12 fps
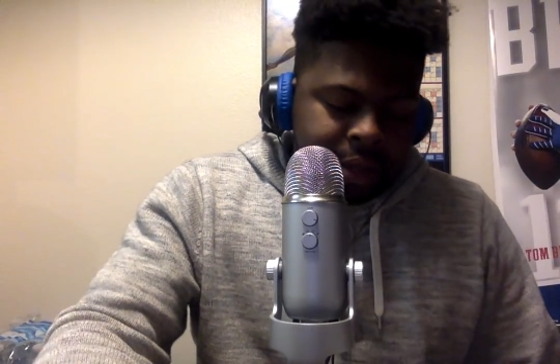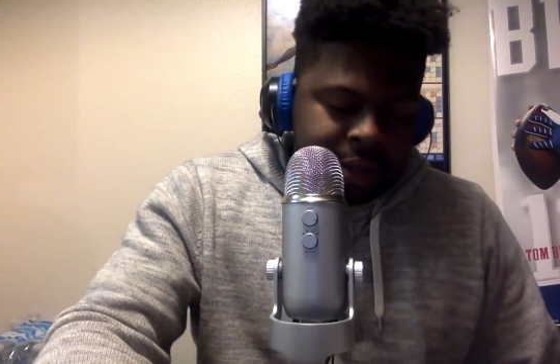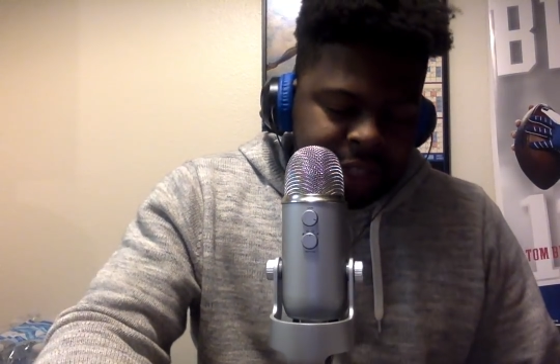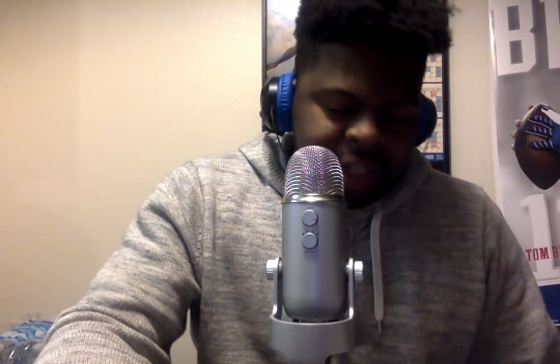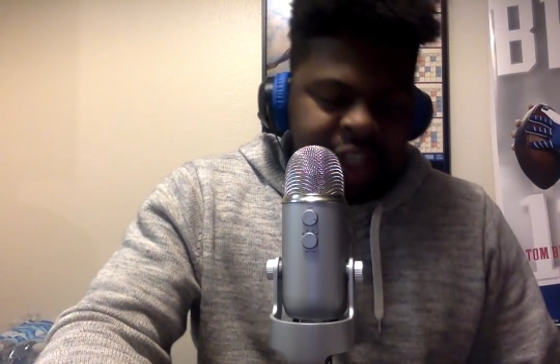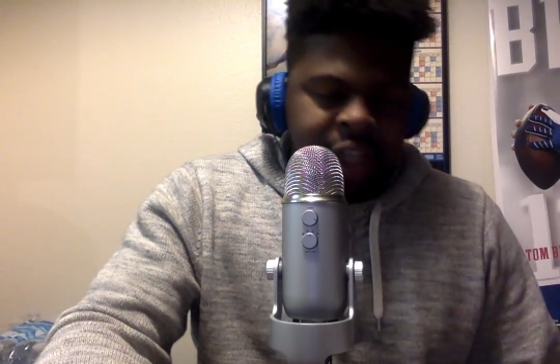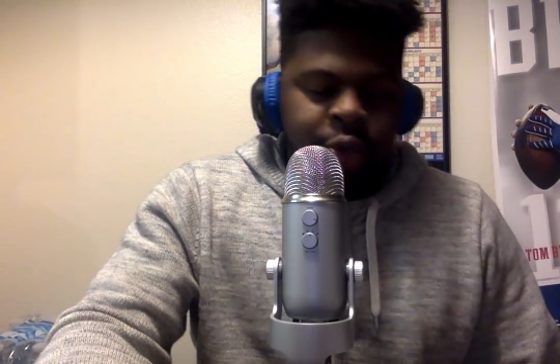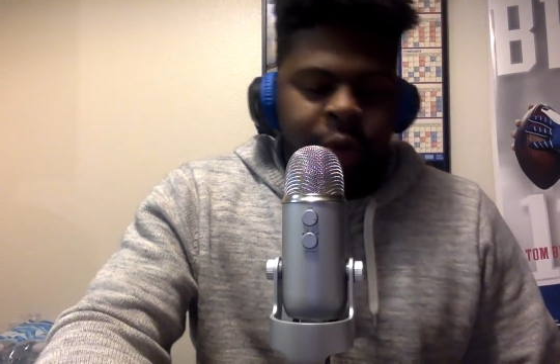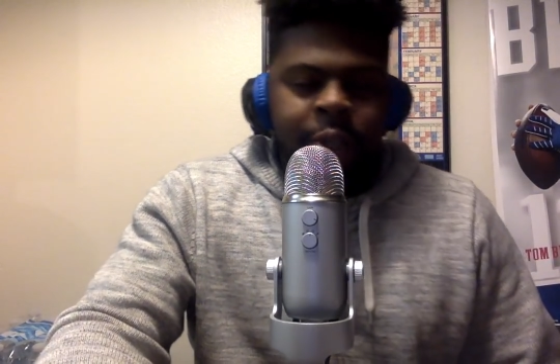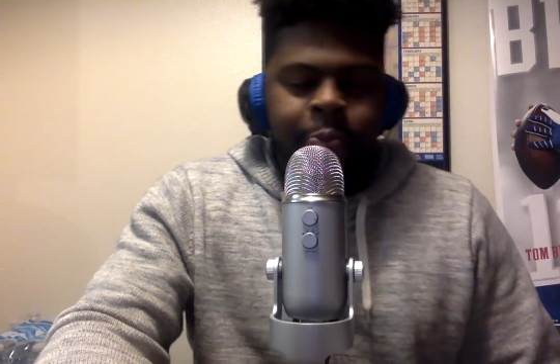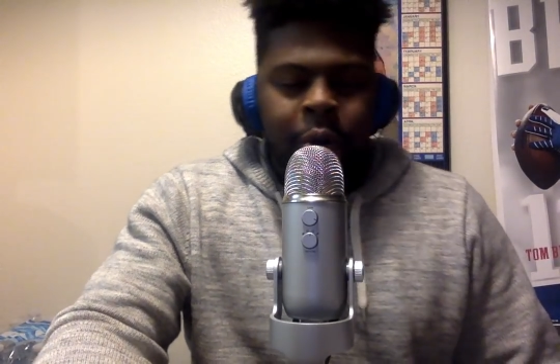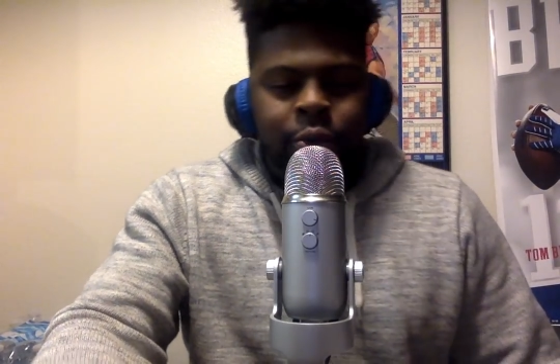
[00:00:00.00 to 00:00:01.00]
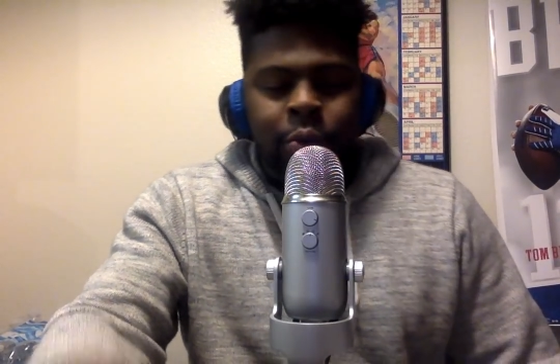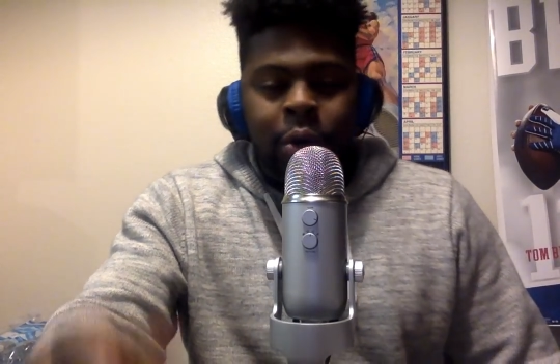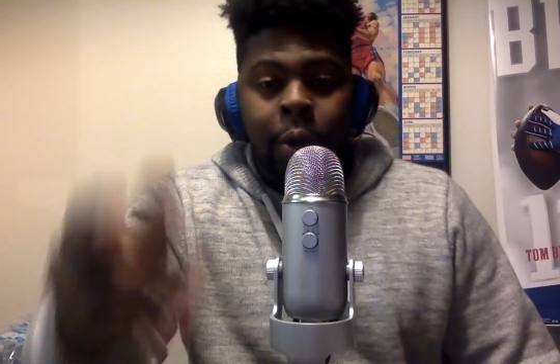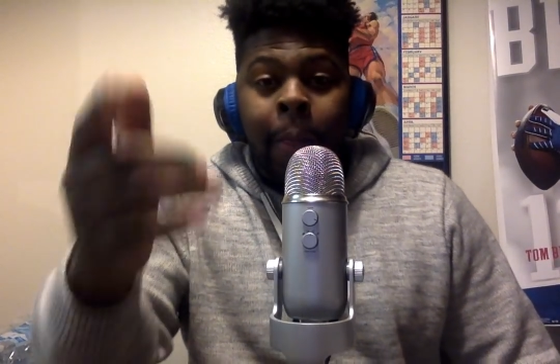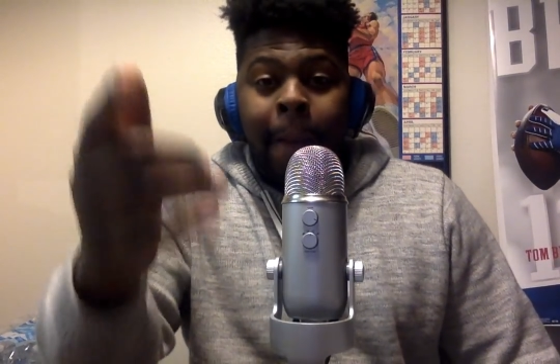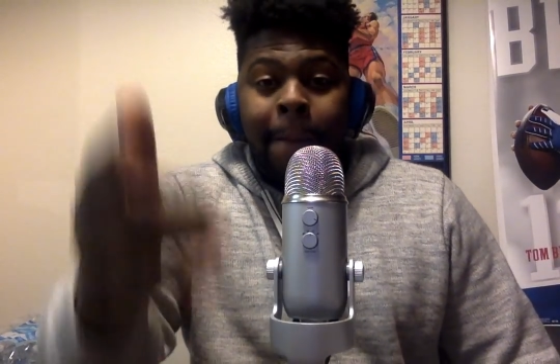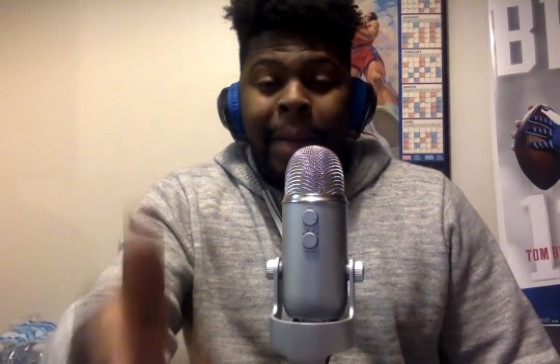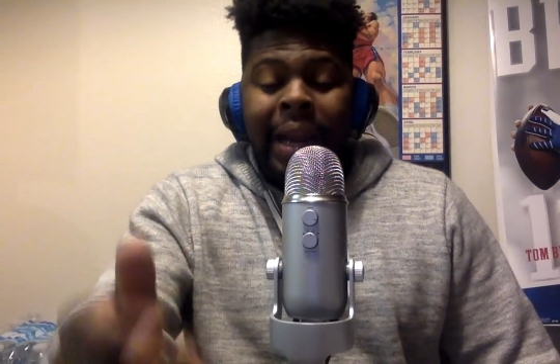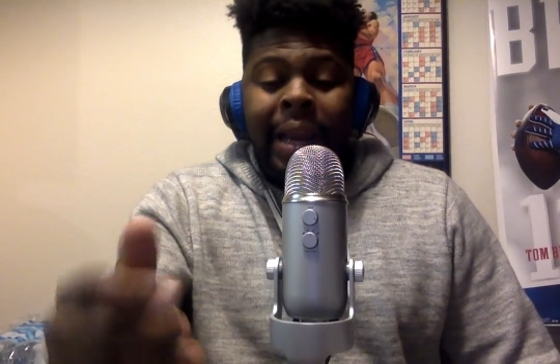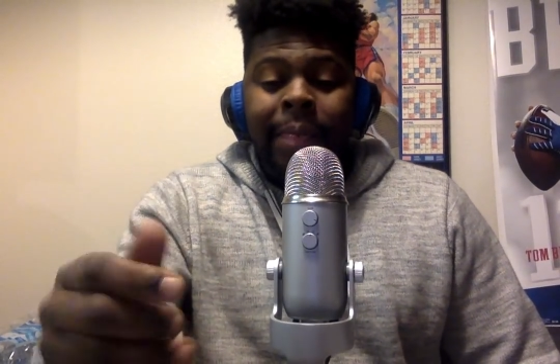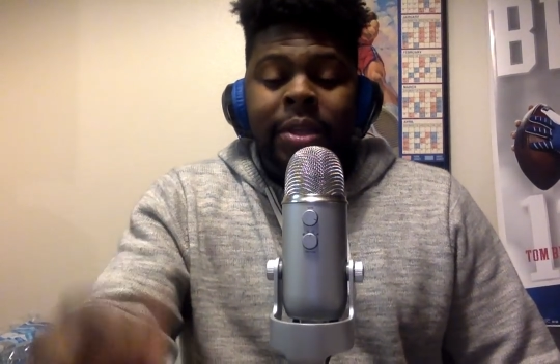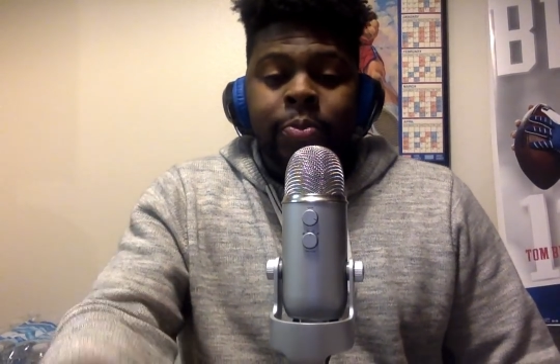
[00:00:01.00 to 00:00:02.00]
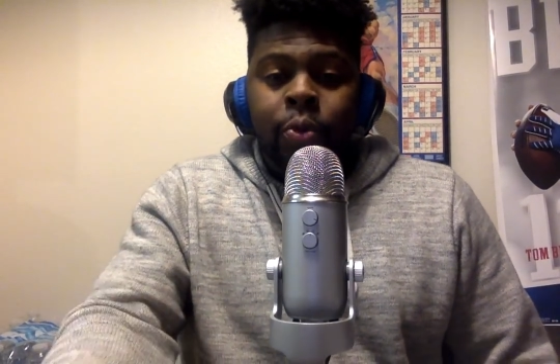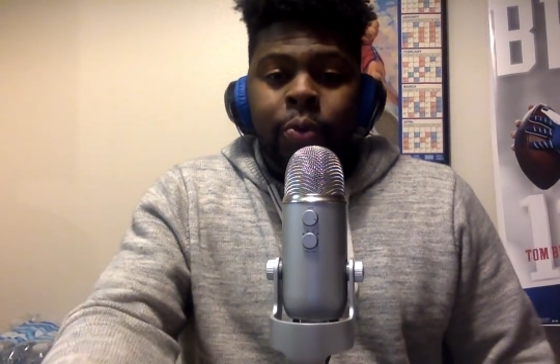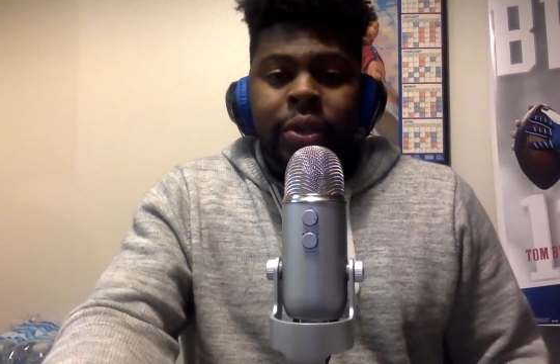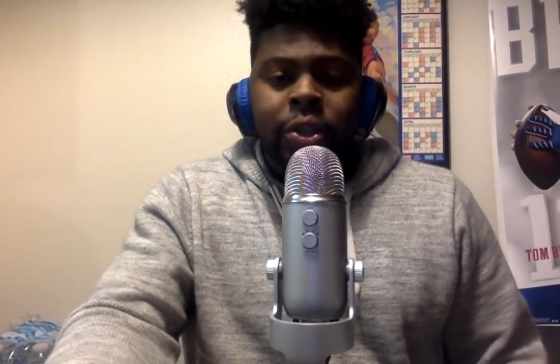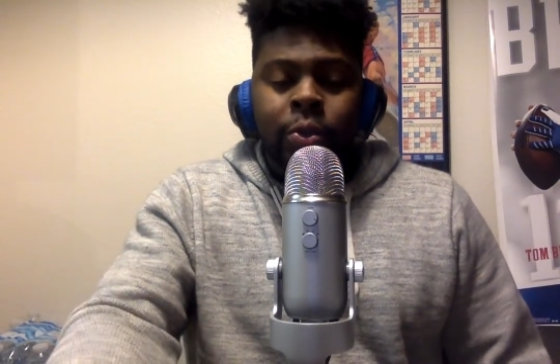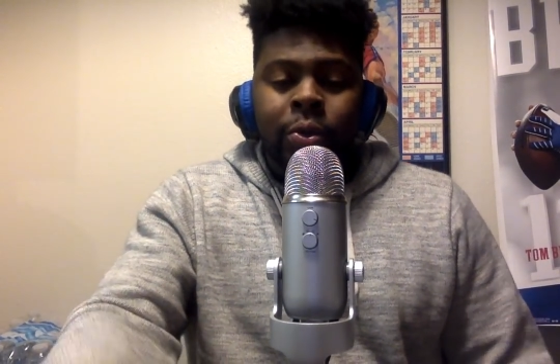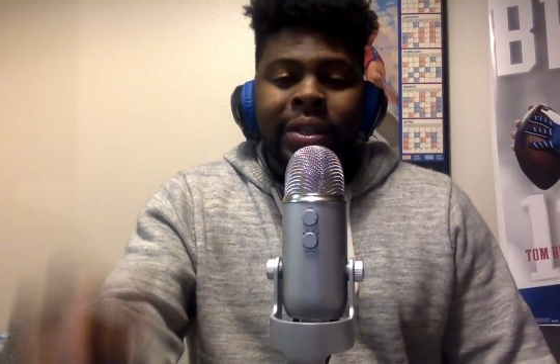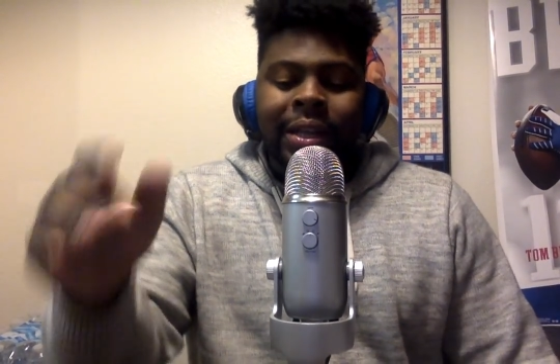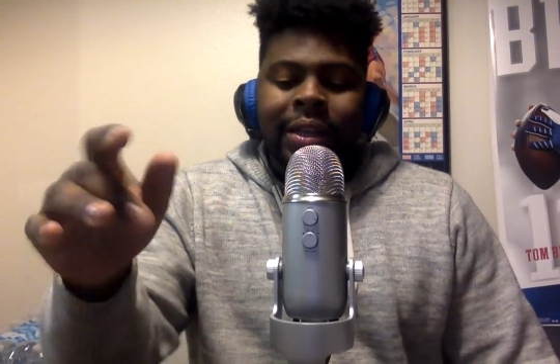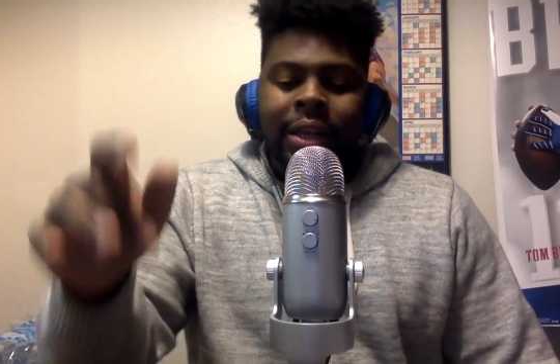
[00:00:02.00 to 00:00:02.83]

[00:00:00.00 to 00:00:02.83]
This is Detroit Sports World. My name is Maurice Lewis.